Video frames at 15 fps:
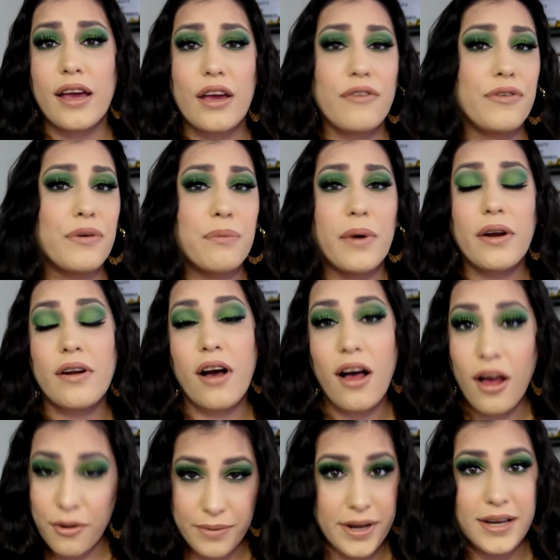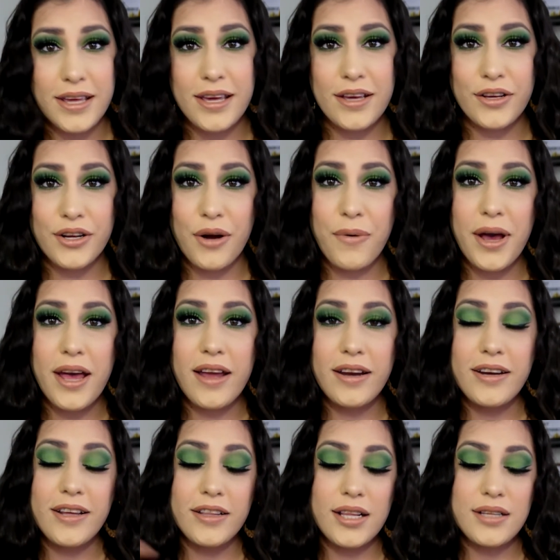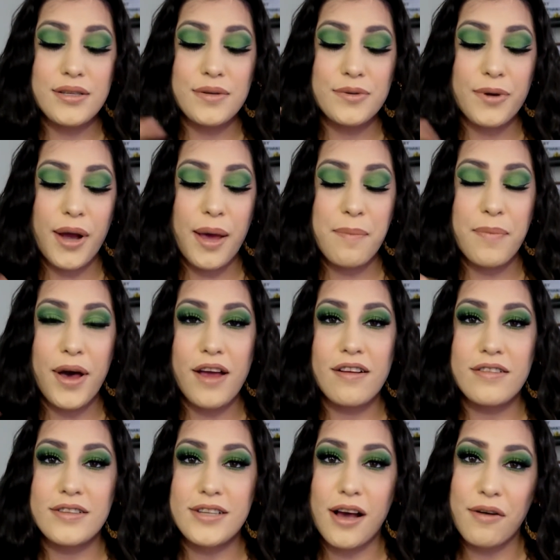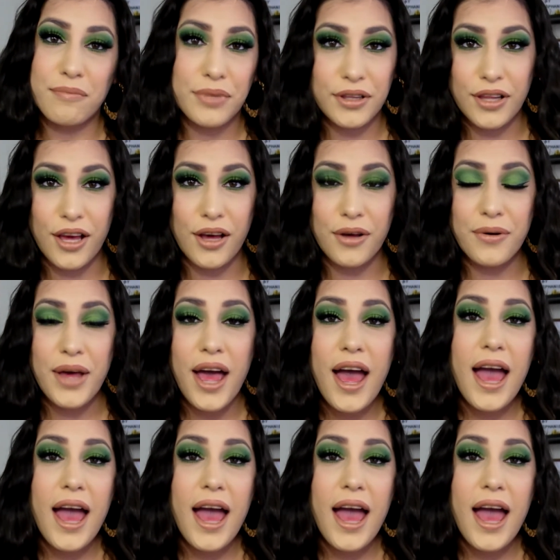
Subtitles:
If you are not already, go ahead and hit that subscribe button down below